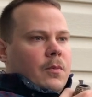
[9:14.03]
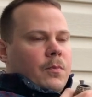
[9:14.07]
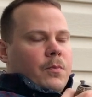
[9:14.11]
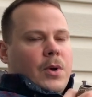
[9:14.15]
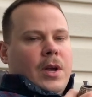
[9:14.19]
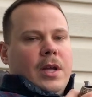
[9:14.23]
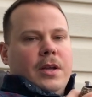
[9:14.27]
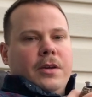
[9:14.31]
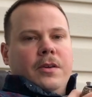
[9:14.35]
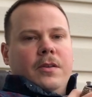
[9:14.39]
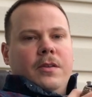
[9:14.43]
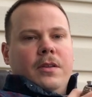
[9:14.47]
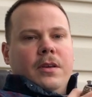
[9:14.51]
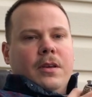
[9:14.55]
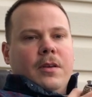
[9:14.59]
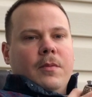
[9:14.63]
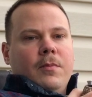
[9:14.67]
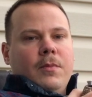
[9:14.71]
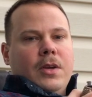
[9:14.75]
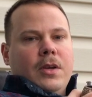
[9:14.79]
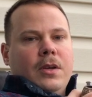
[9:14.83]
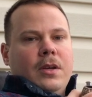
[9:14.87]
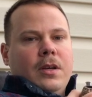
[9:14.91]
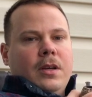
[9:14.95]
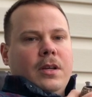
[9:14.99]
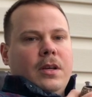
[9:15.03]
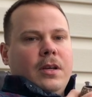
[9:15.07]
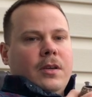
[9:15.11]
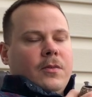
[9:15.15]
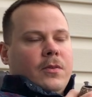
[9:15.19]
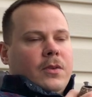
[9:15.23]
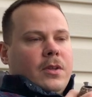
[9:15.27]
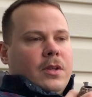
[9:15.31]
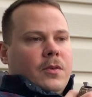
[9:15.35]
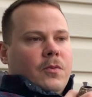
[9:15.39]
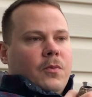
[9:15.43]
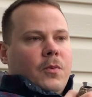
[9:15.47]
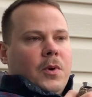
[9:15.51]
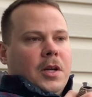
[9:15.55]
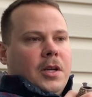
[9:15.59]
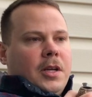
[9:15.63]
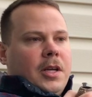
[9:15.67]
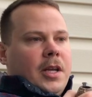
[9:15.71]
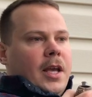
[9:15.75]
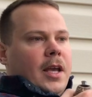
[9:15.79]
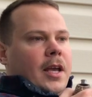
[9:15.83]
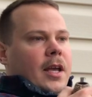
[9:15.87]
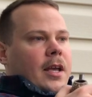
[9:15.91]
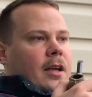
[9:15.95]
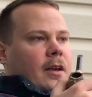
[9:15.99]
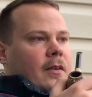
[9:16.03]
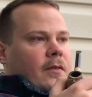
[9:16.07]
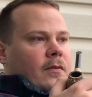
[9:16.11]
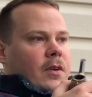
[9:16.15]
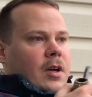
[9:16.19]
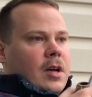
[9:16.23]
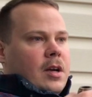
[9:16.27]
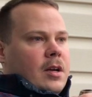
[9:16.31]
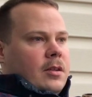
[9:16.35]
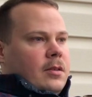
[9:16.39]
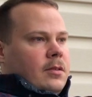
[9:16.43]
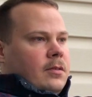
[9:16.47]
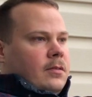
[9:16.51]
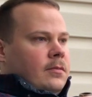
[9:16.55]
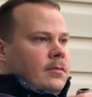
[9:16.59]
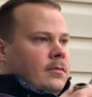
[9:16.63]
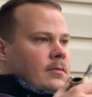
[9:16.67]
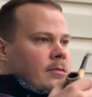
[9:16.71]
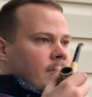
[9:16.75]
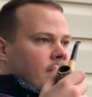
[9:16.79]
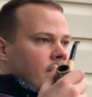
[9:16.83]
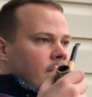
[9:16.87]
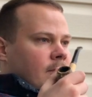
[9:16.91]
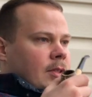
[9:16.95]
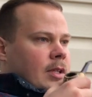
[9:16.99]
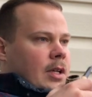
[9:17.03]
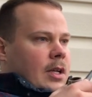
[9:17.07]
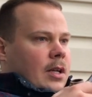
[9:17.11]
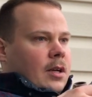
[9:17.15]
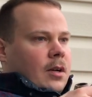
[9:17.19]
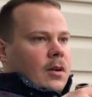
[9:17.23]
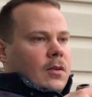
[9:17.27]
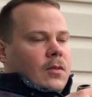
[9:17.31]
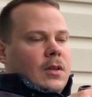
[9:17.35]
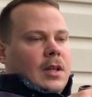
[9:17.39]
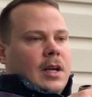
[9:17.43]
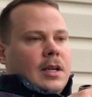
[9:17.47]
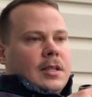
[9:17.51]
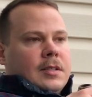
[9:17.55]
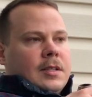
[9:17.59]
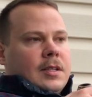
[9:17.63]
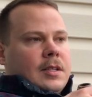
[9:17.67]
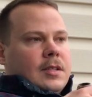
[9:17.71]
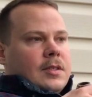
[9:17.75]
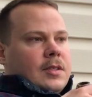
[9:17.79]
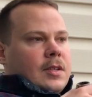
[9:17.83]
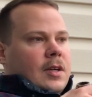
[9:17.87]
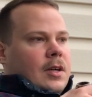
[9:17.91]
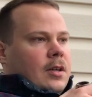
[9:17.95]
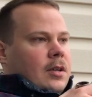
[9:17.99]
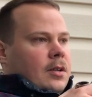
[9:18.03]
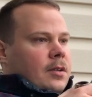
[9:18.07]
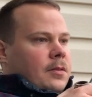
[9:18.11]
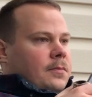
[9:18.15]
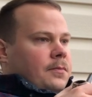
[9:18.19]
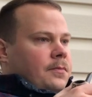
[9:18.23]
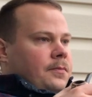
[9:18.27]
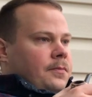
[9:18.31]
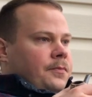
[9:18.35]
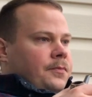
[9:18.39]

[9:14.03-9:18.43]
Brand new to the community. Within one day, I've got, I don't know, last I saw,